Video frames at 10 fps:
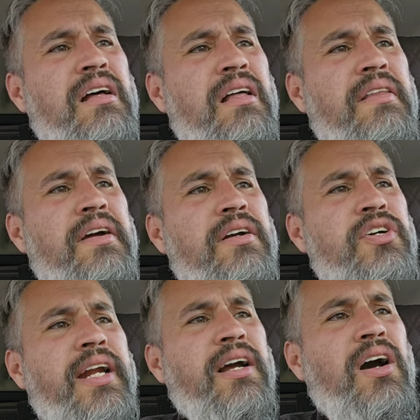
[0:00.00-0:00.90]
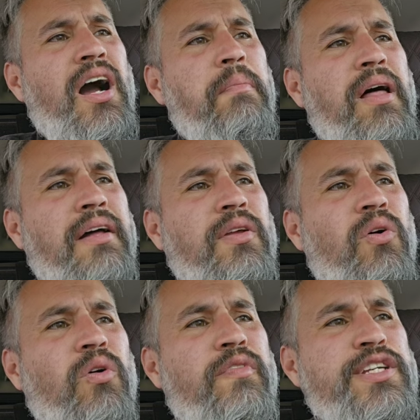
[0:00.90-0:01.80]
they're trying to cock block the
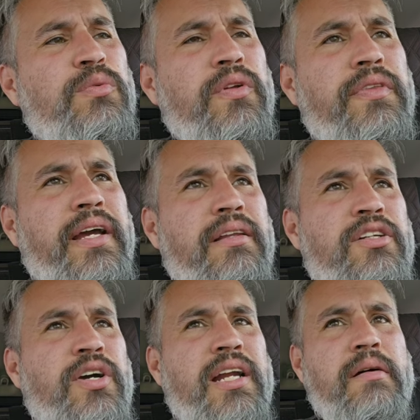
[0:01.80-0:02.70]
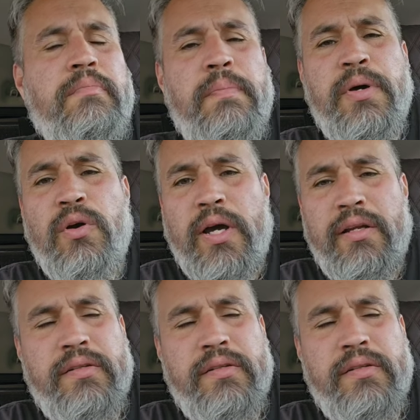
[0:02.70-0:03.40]
whole visual thing. They're trying to poo-poo it.